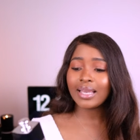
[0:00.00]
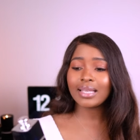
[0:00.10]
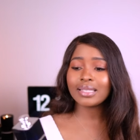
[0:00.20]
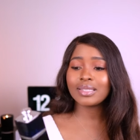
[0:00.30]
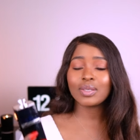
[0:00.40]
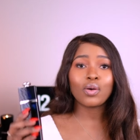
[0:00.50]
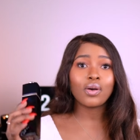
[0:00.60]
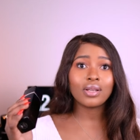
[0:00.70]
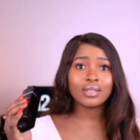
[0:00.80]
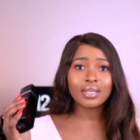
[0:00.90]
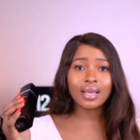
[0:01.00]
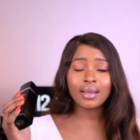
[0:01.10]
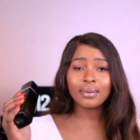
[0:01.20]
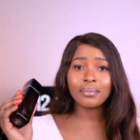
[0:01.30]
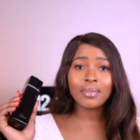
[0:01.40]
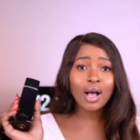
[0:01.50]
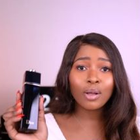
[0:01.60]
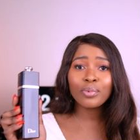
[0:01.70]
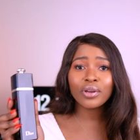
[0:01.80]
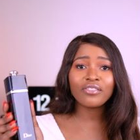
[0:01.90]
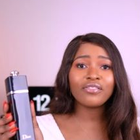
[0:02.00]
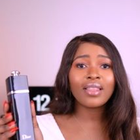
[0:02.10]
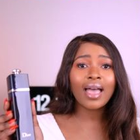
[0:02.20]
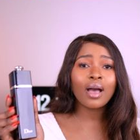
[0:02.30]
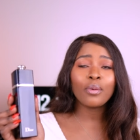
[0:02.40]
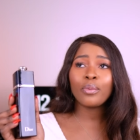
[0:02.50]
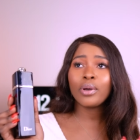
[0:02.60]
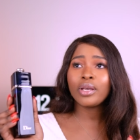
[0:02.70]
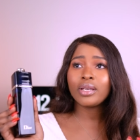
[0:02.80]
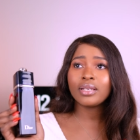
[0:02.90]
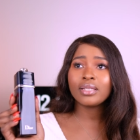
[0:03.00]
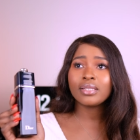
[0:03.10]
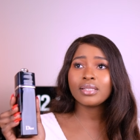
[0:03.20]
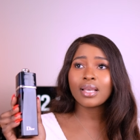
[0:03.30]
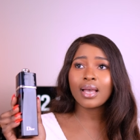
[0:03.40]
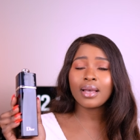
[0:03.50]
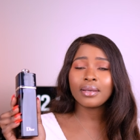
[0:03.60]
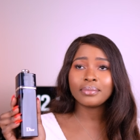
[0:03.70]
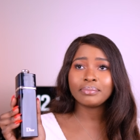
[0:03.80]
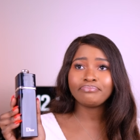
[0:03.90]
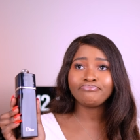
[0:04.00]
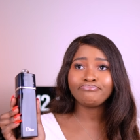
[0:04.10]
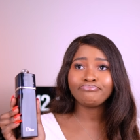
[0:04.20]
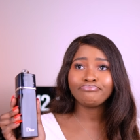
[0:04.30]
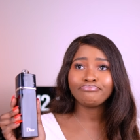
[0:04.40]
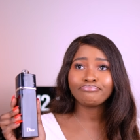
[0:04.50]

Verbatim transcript: It's got um, mulberry flowers, um,